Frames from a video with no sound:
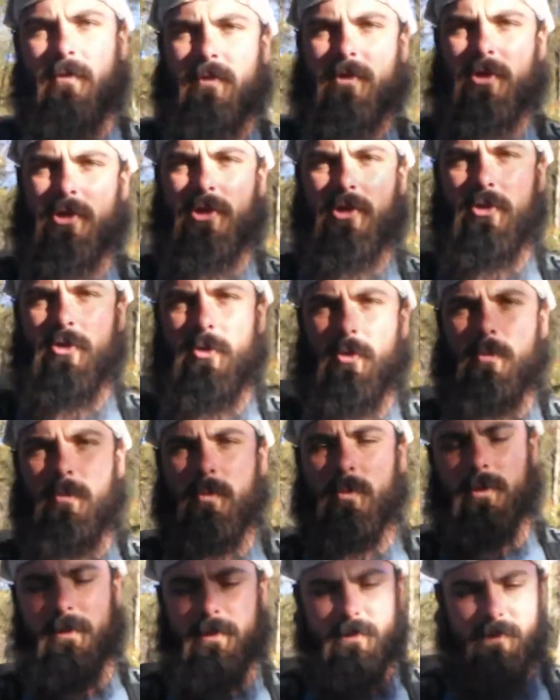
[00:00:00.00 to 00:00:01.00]
over the
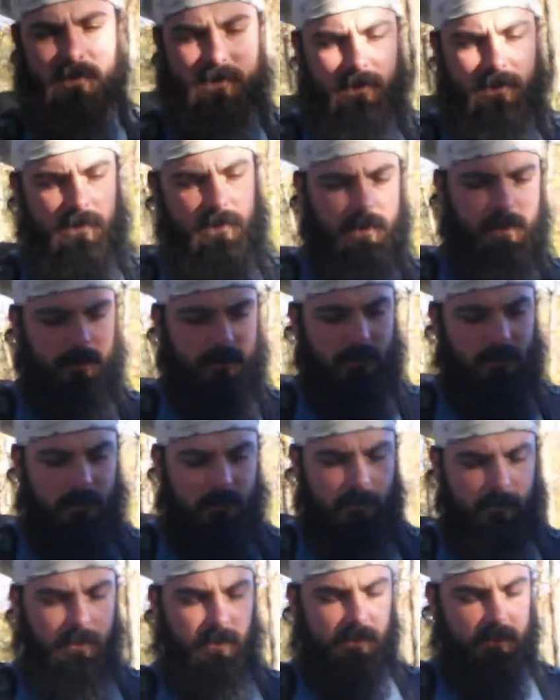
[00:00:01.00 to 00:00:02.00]
cube was
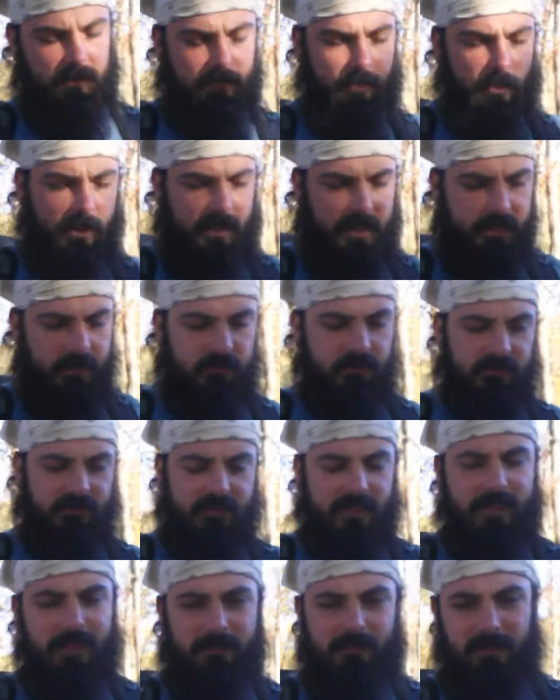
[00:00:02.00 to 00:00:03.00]
pretty
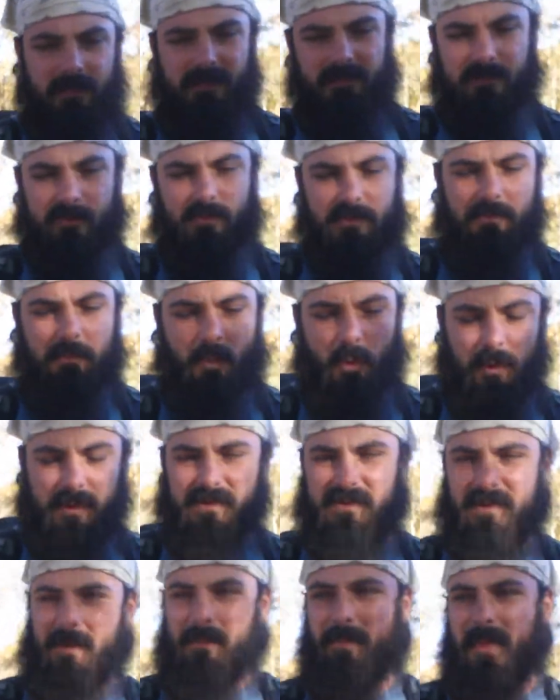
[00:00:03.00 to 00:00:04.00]
interesting because it was
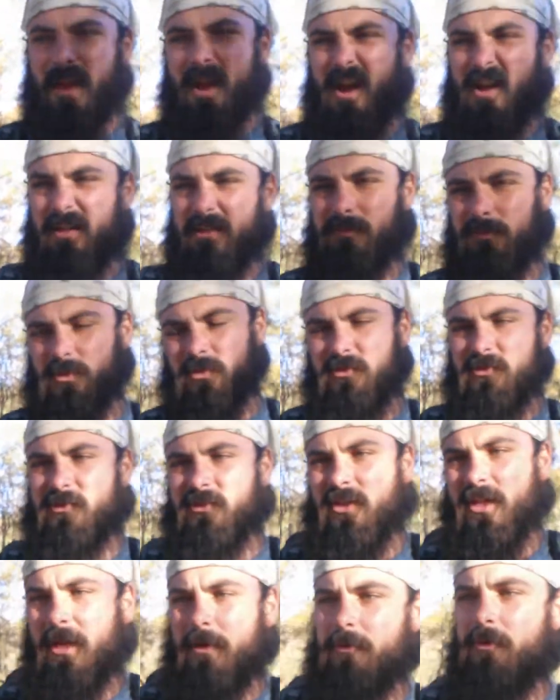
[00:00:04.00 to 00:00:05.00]
moist up there, and it's real
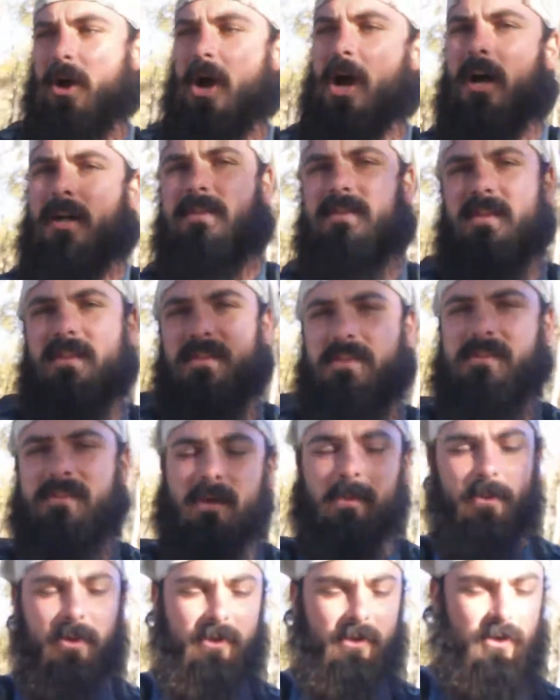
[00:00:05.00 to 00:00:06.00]
slick rocks on the
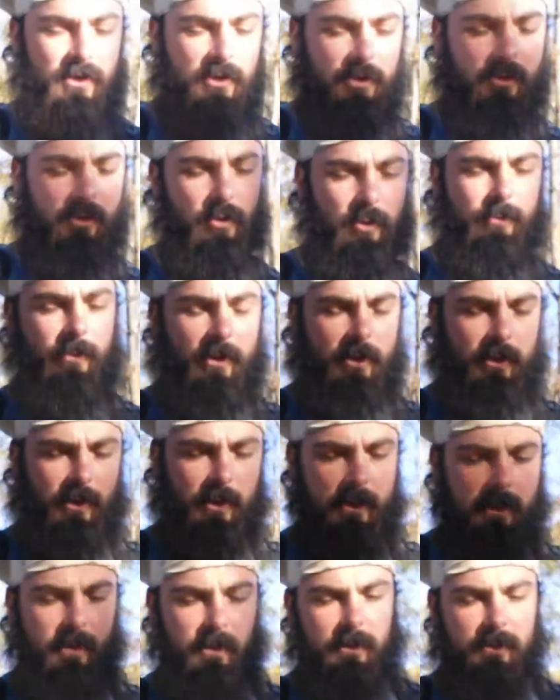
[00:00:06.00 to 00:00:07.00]
summit of the cube,
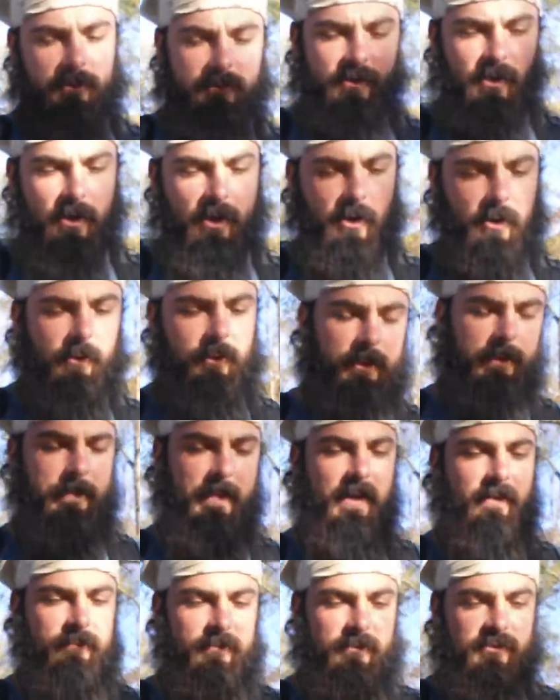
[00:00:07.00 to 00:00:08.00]
so
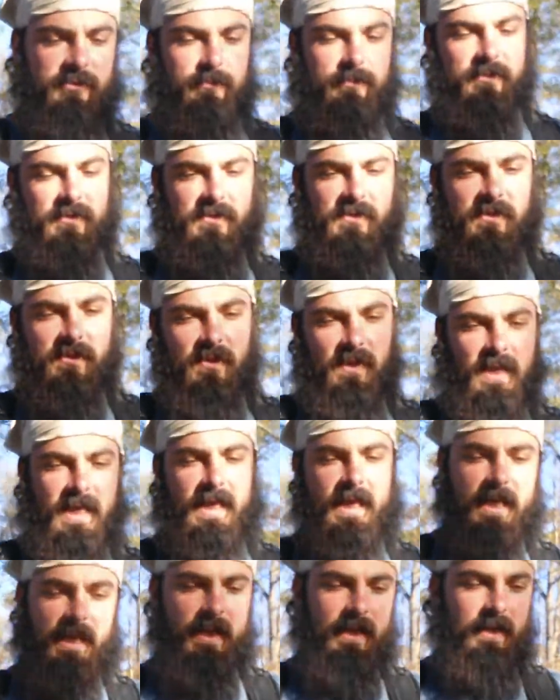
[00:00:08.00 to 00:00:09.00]
made for some
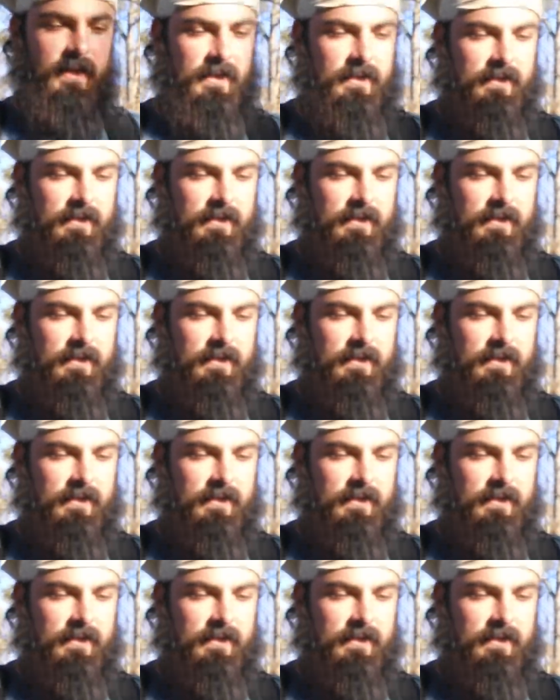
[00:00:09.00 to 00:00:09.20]
slick